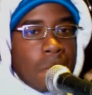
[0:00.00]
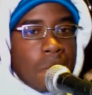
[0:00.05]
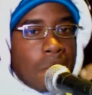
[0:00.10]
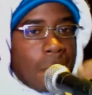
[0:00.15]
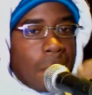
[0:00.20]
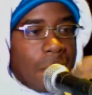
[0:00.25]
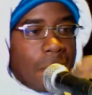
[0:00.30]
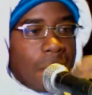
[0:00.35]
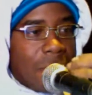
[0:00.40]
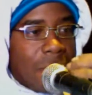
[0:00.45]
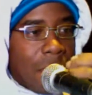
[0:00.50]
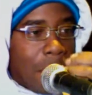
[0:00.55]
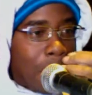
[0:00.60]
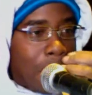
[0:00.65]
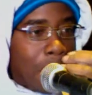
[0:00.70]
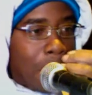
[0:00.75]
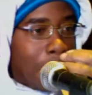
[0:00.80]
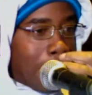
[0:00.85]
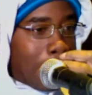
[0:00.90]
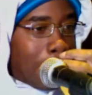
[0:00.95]
that,
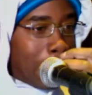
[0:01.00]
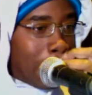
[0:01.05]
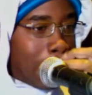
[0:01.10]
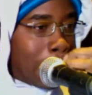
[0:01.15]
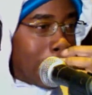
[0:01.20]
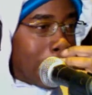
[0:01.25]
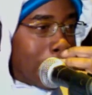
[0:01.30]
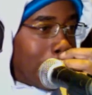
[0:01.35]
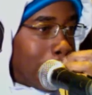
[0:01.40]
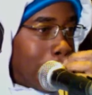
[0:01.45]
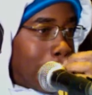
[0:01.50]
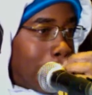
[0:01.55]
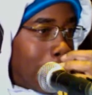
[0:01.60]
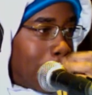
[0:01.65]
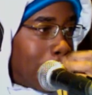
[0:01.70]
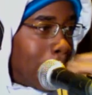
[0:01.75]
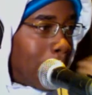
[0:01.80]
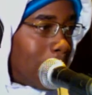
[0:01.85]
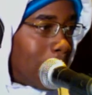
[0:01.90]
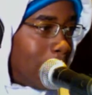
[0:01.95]
I mean, you
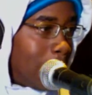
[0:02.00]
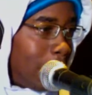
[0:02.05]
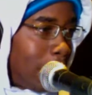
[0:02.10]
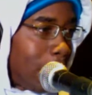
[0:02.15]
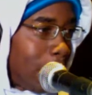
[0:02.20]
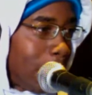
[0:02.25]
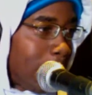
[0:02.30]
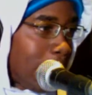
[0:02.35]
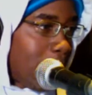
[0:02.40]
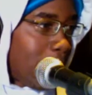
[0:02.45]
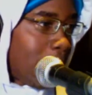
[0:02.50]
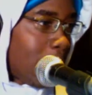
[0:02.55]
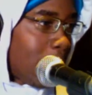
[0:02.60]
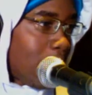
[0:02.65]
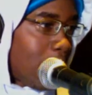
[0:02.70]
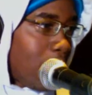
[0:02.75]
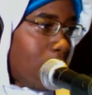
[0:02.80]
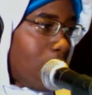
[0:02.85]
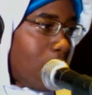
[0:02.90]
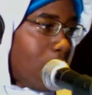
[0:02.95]
know,
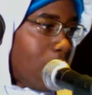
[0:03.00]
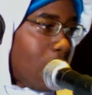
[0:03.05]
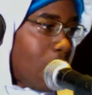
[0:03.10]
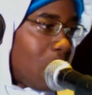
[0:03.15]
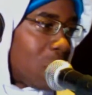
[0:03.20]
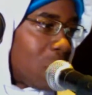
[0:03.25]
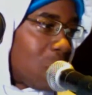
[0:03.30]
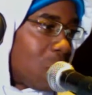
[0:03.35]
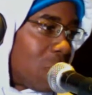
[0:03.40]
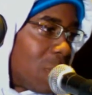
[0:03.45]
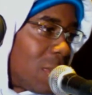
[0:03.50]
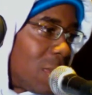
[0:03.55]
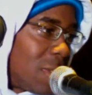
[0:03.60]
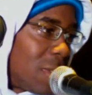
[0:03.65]
which is a